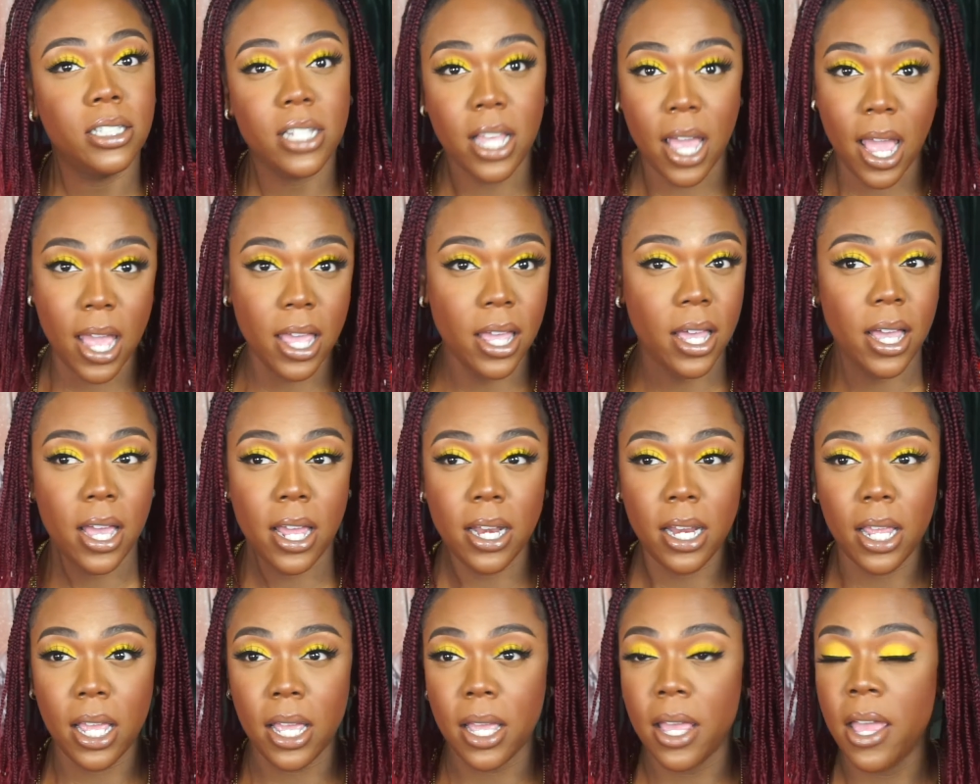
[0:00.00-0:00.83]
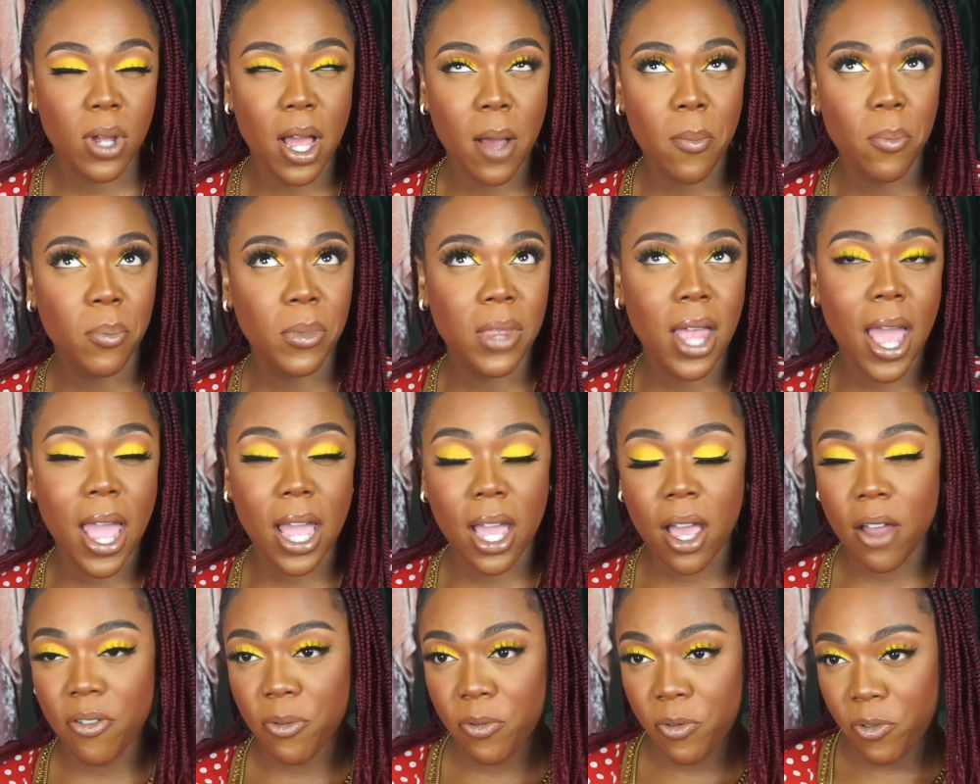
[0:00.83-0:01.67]
day, honey. But I'm
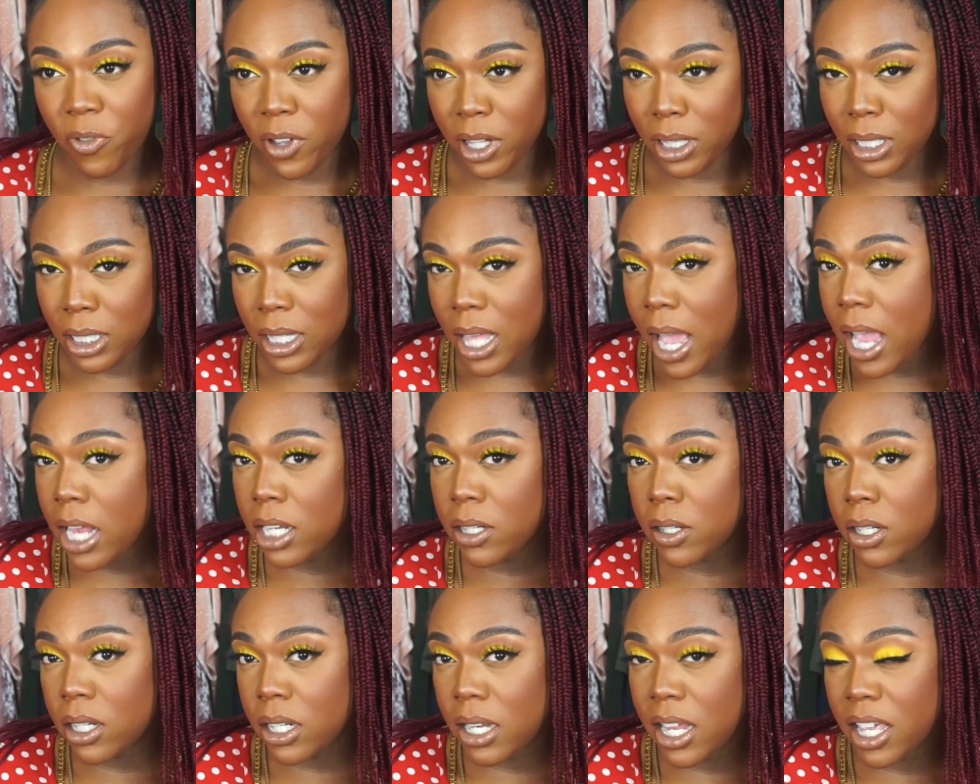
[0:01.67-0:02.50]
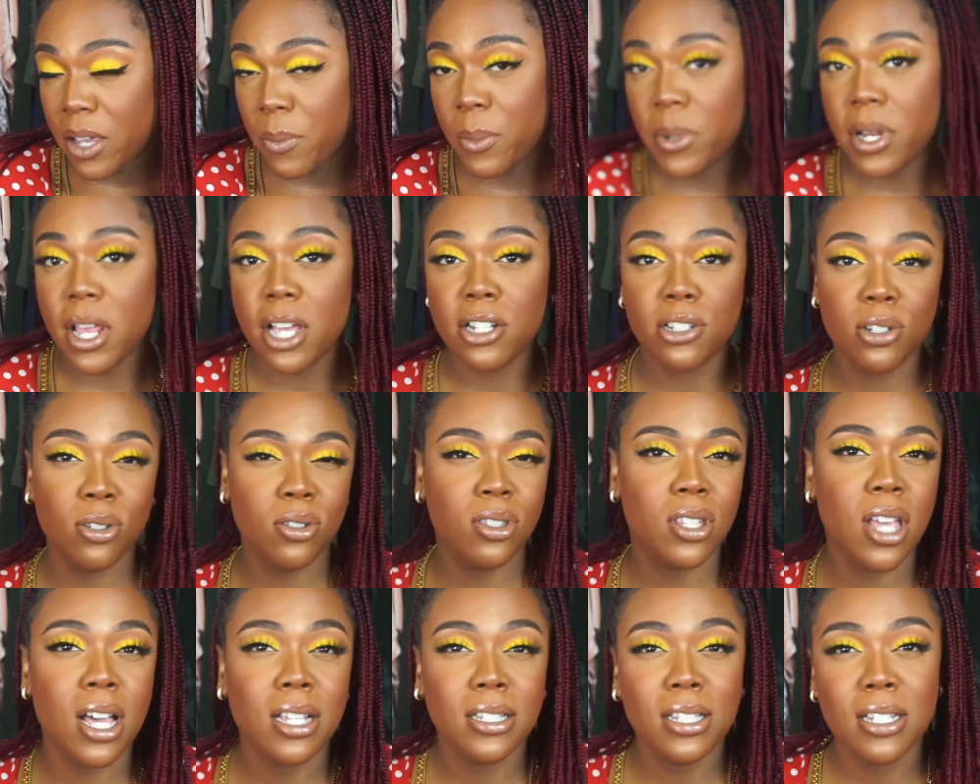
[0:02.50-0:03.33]
like feeling like Nicki Minaj
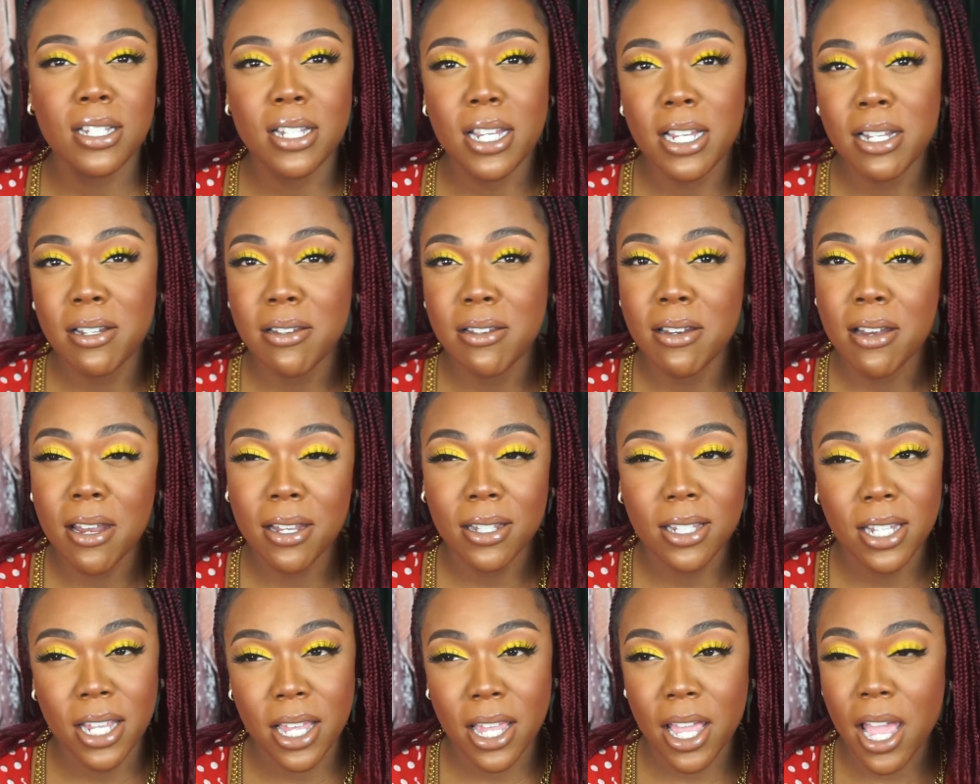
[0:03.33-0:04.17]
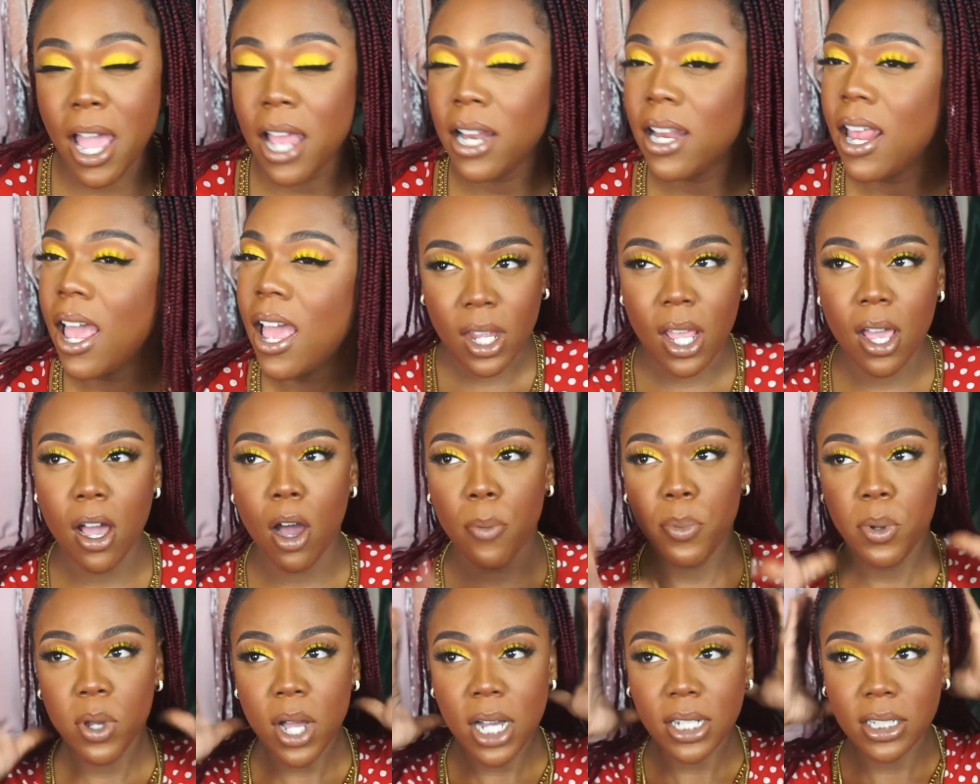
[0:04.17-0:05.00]
2010.
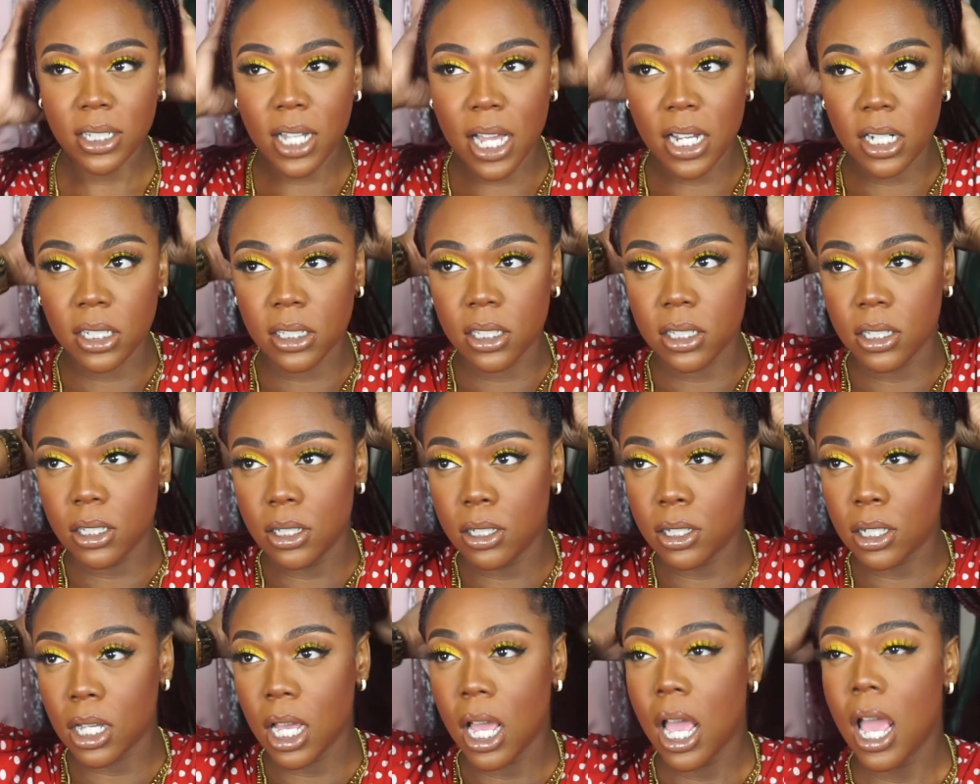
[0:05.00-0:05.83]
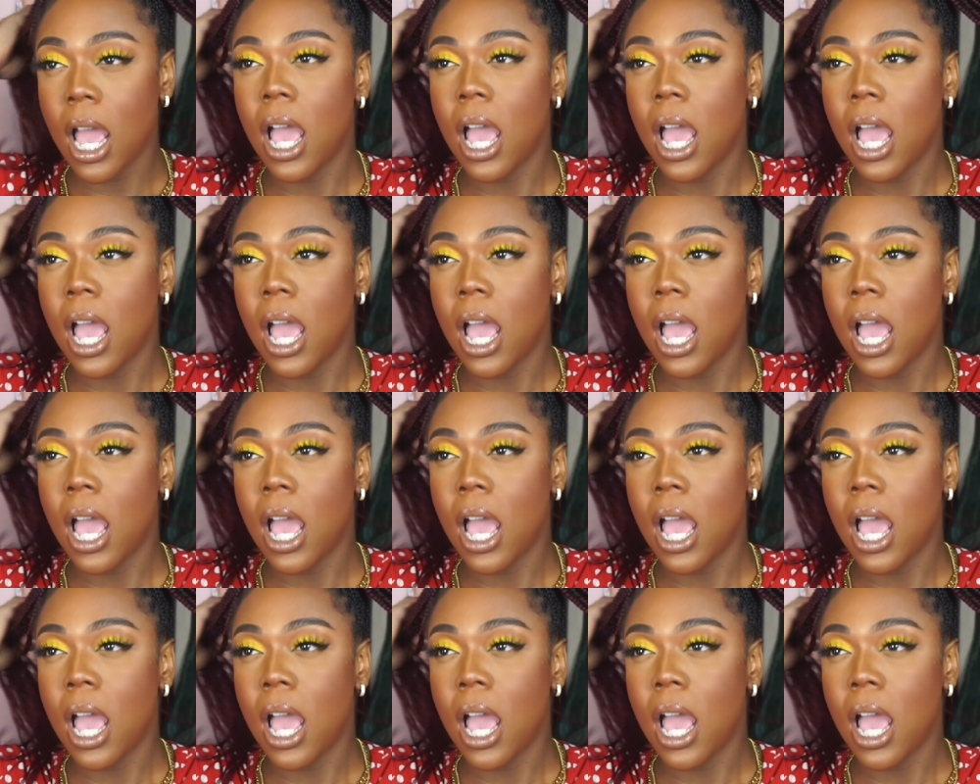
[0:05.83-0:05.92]
Hope you guys like this look.